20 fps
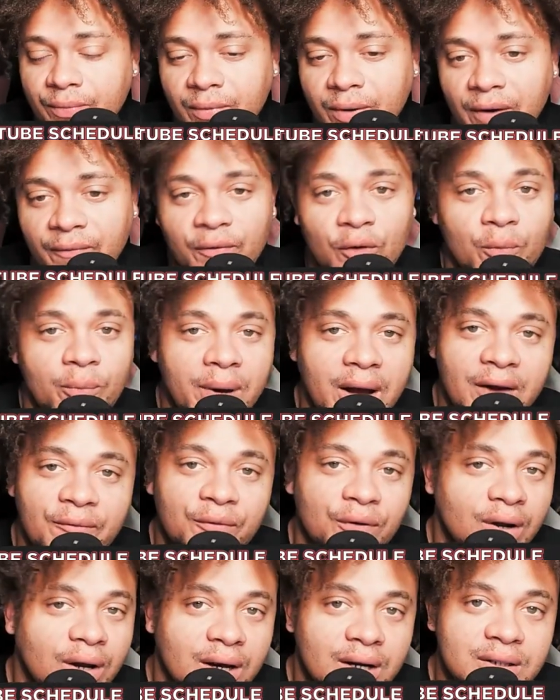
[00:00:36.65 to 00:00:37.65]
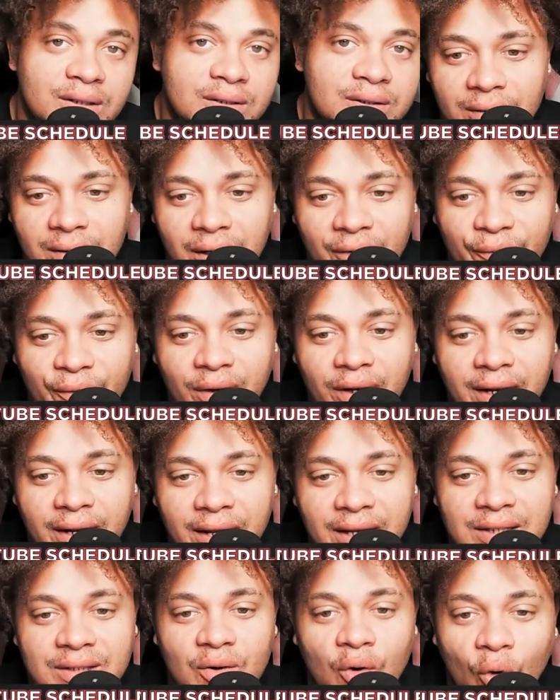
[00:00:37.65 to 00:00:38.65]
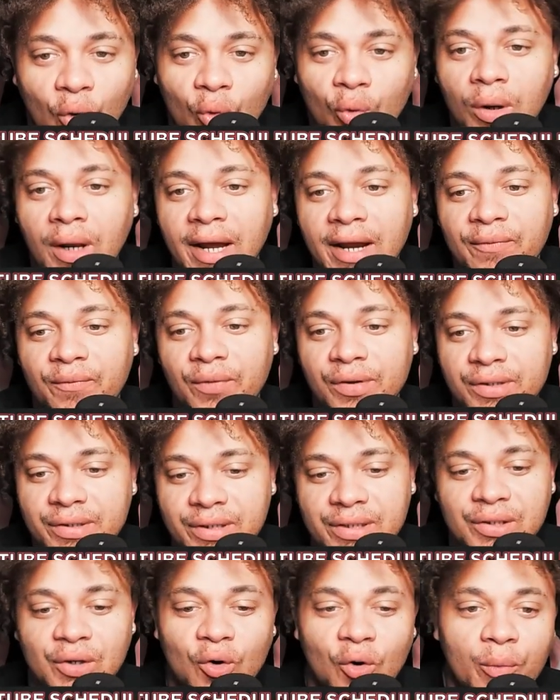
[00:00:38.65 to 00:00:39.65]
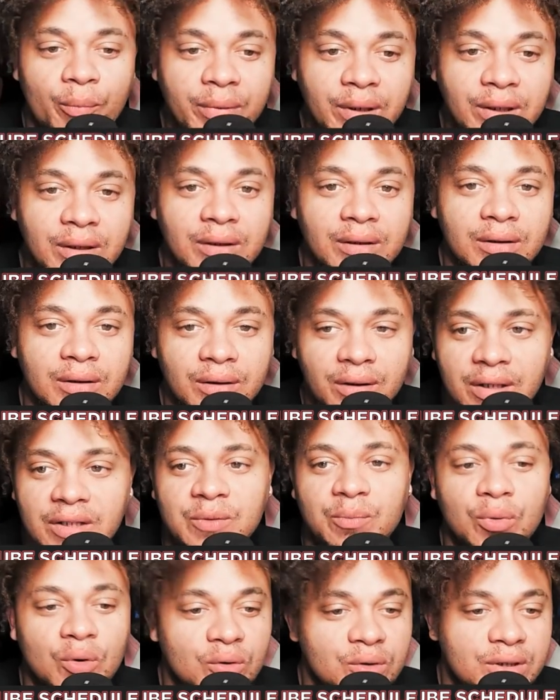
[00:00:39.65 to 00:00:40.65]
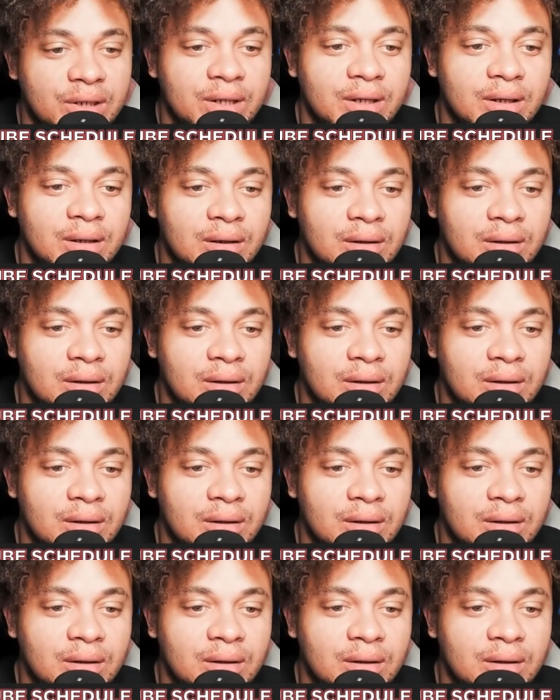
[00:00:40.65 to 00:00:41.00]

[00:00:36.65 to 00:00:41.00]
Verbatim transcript: I feel bad for Guts. I feel like his whole life is just going to be this bullshit.